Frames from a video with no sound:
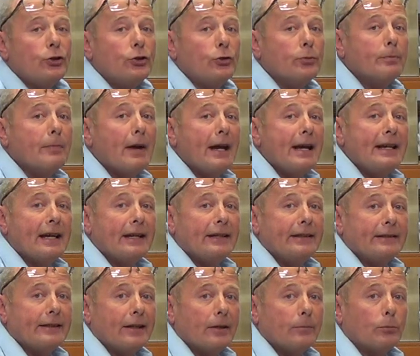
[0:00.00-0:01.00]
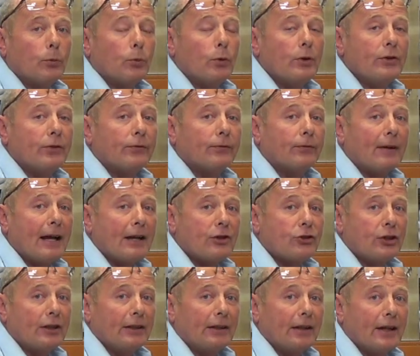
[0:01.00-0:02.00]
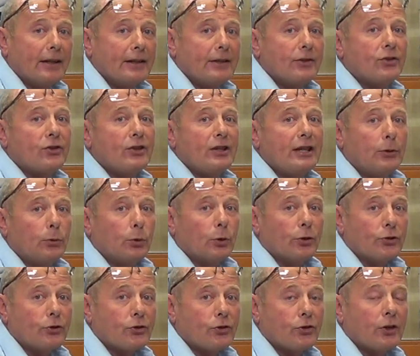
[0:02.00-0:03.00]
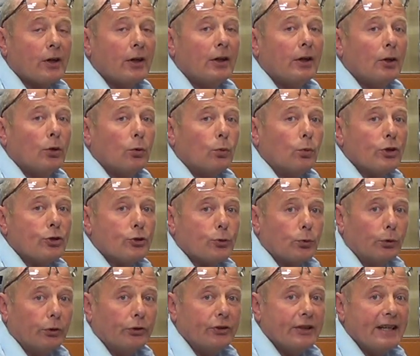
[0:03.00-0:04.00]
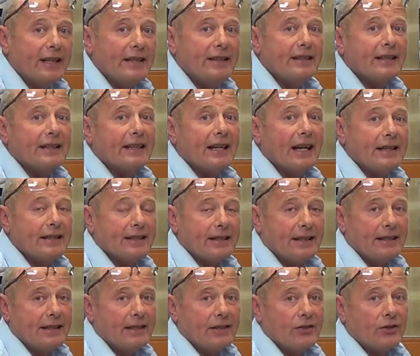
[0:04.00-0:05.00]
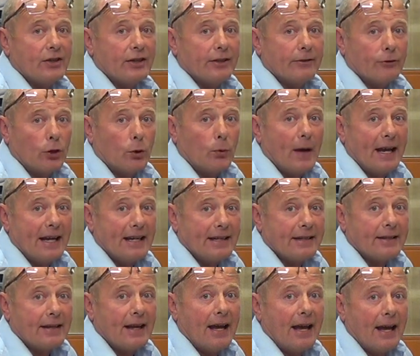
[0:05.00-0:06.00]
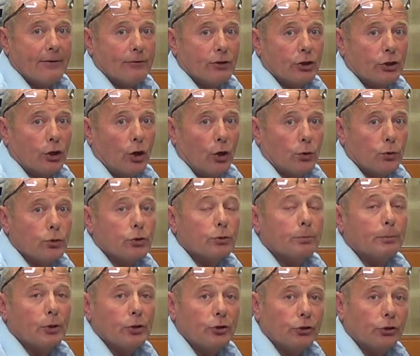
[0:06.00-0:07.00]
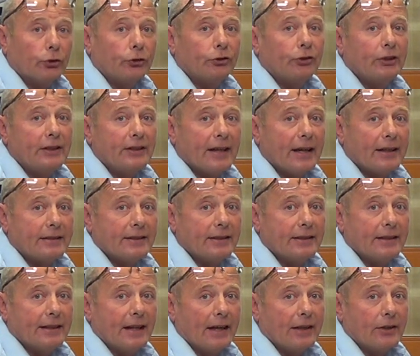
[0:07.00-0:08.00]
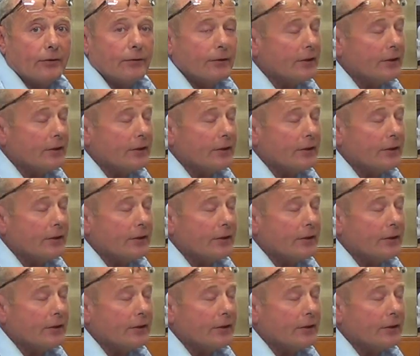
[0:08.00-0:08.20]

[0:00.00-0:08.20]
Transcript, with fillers: you may end up with a flashing light sequence which would indicate E08 error code, but you'll see that in other